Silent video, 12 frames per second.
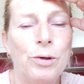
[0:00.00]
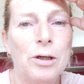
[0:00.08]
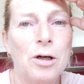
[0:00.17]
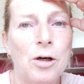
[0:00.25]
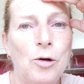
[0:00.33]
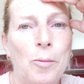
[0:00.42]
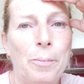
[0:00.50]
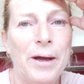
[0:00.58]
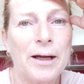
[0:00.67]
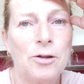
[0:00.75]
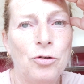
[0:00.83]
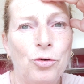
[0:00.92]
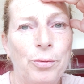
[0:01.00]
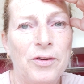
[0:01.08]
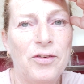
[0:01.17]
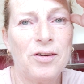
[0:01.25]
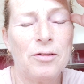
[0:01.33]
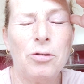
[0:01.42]
will go back to
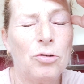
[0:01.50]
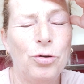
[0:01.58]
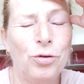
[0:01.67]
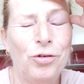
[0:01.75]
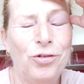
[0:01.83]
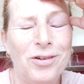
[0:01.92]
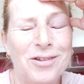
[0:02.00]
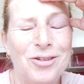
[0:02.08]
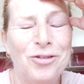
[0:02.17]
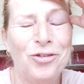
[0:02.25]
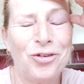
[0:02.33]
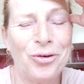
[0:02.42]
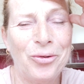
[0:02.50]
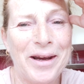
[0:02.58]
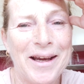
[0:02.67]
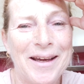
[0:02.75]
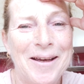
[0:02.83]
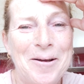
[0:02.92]
Switzerland, to
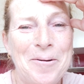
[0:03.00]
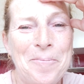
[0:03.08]
Zurich.